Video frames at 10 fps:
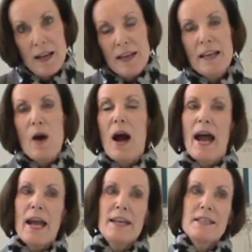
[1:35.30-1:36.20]
Now, I
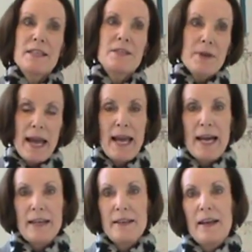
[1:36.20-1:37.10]
hasten to
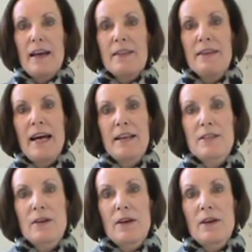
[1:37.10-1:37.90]
add that